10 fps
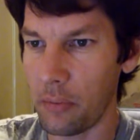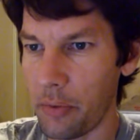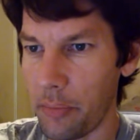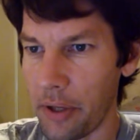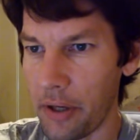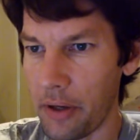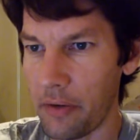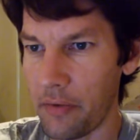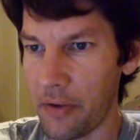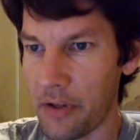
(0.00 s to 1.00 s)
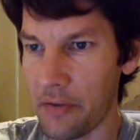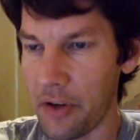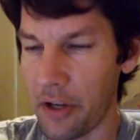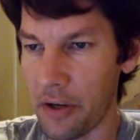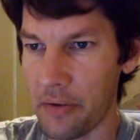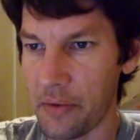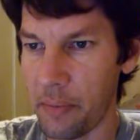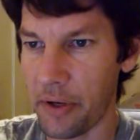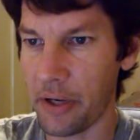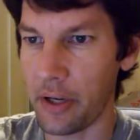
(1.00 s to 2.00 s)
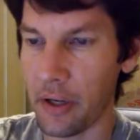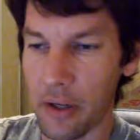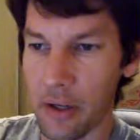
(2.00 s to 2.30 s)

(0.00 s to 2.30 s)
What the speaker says: prepared for these videos, but